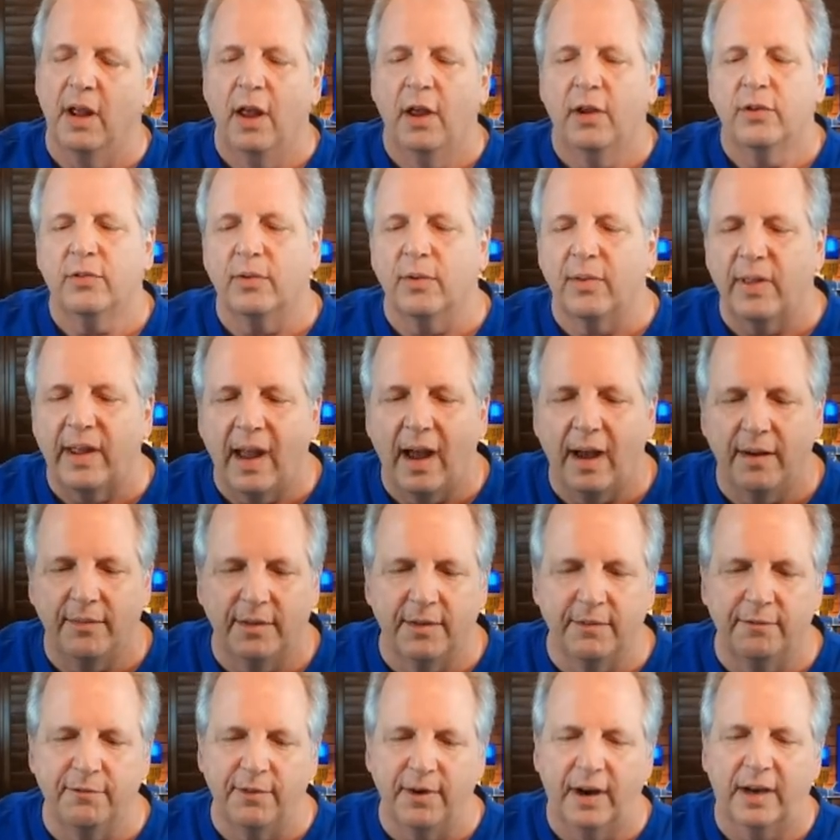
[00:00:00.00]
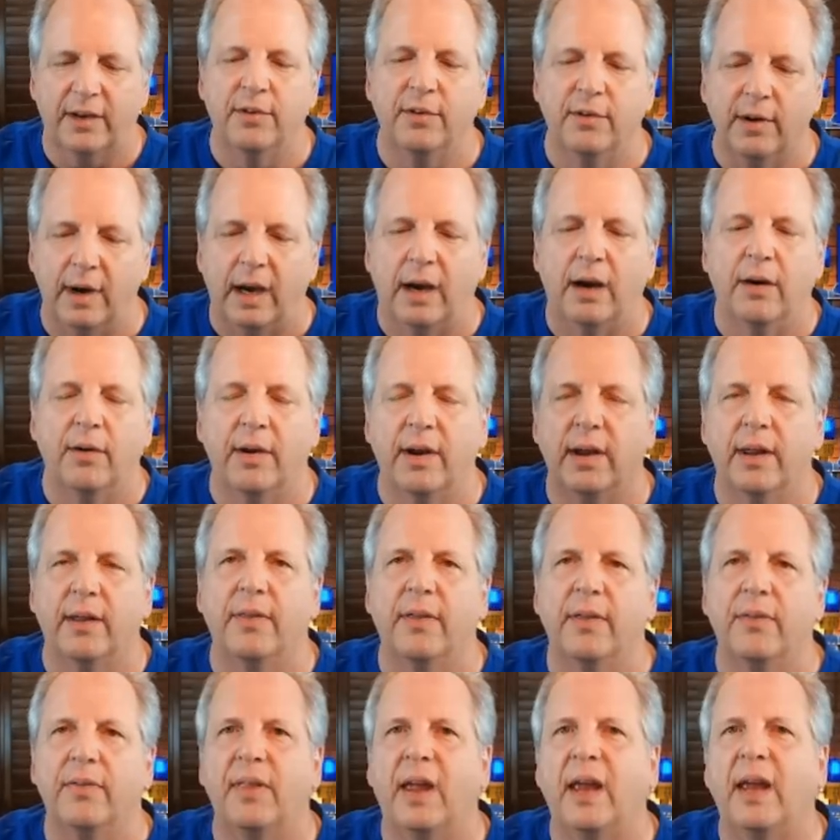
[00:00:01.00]
So they have a vector area
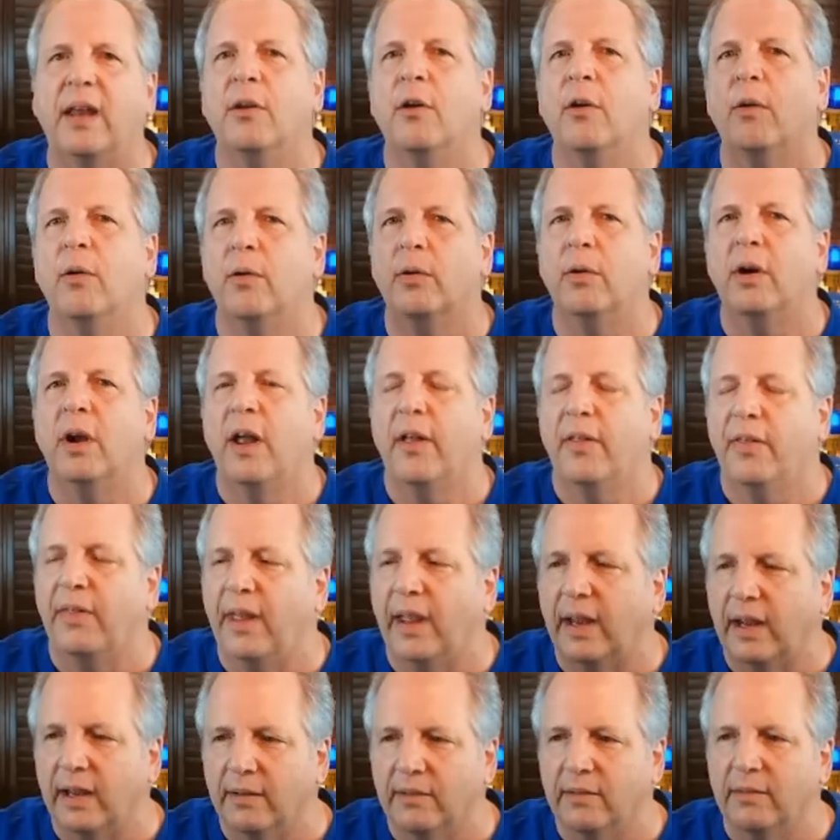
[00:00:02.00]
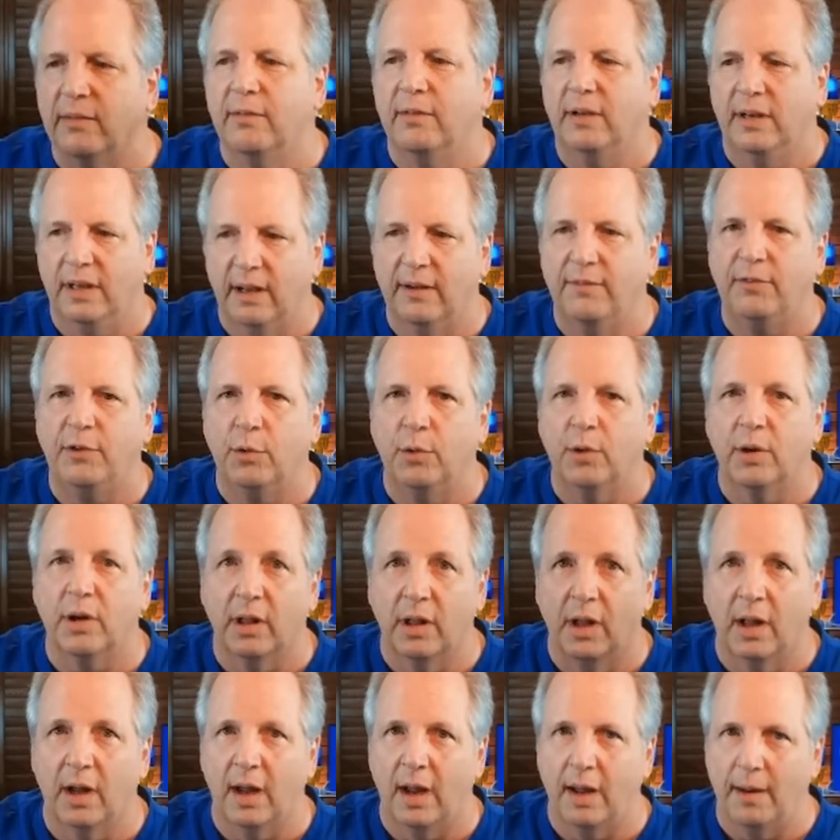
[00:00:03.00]
that they know they can give you a
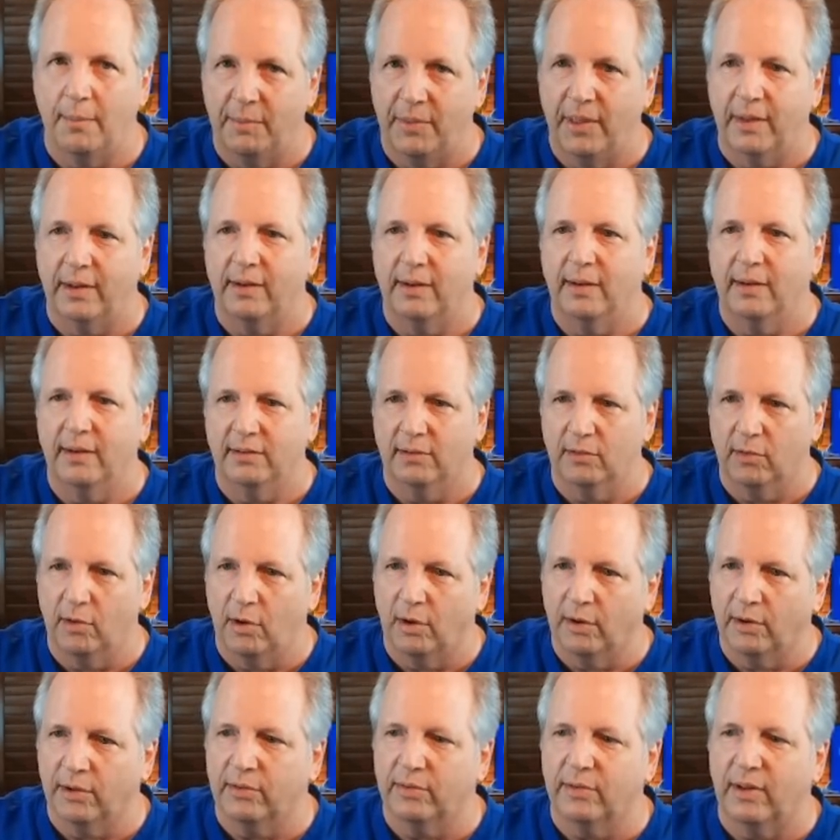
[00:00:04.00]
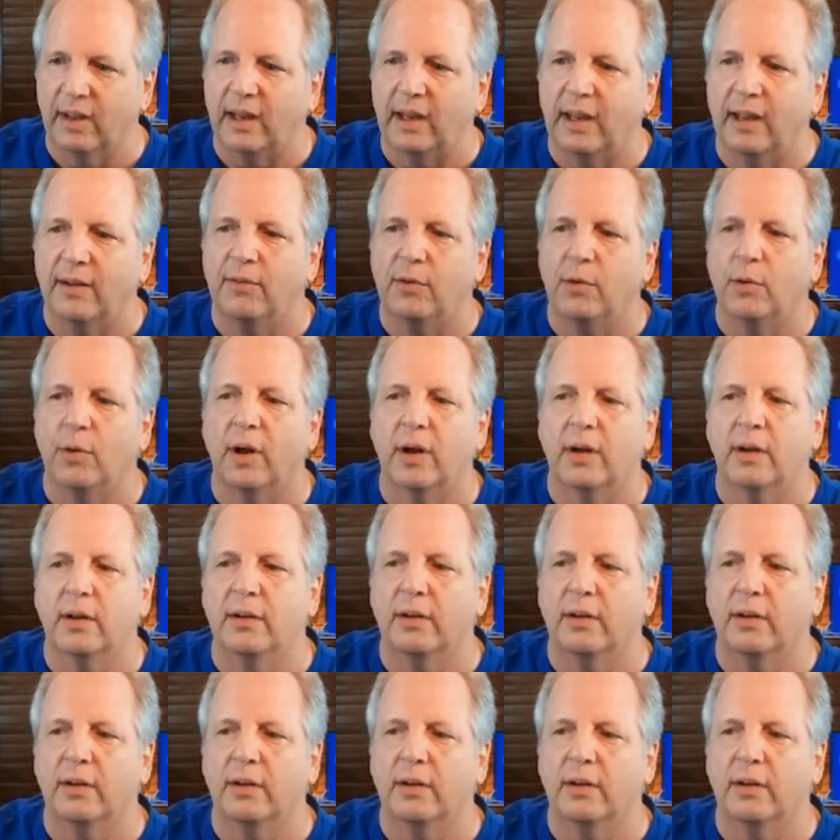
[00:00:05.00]
climb that as long as they give you